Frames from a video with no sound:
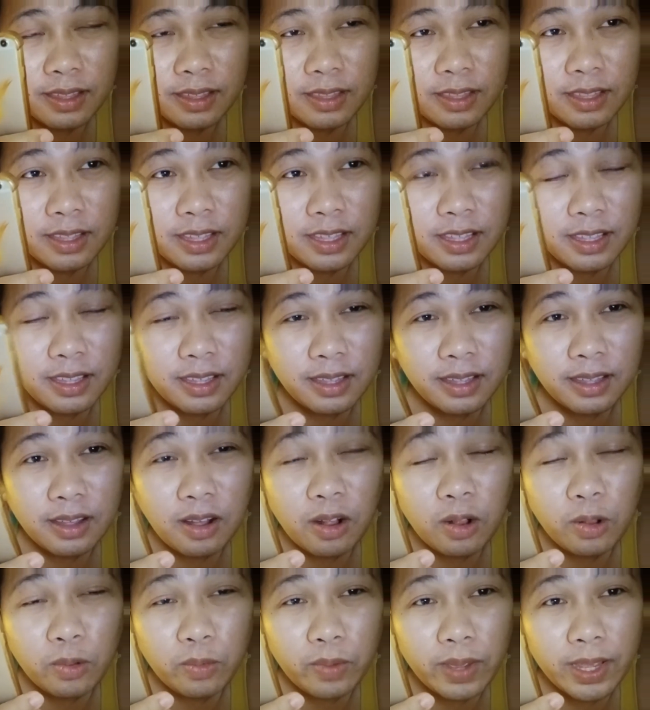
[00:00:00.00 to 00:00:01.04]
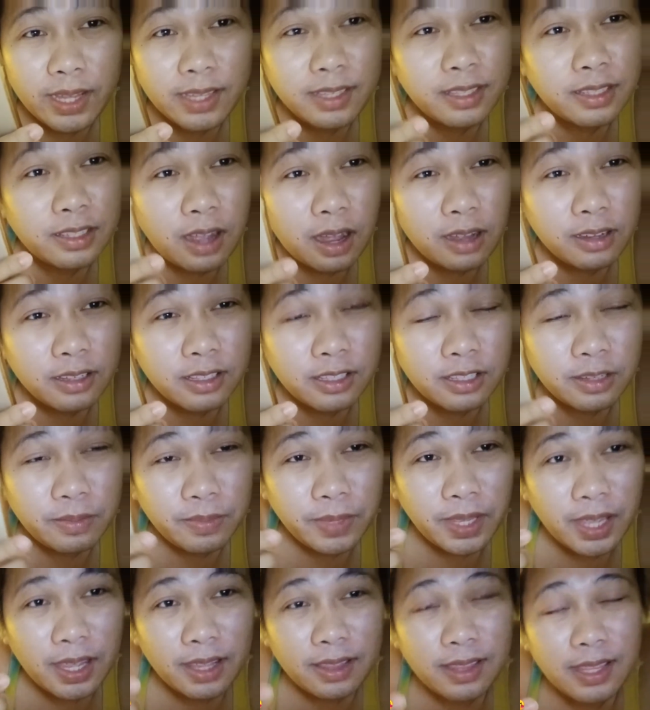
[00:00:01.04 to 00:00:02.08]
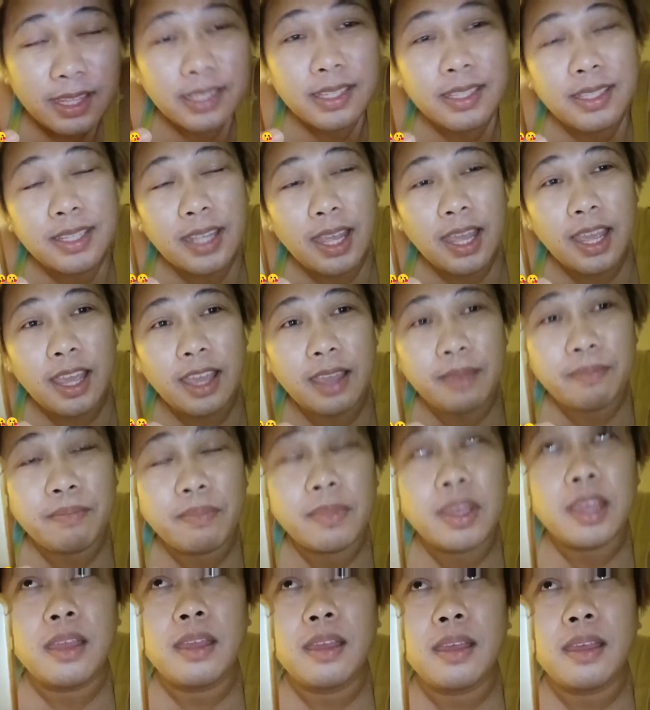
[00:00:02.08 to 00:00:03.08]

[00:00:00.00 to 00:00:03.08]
he always talks to me at this time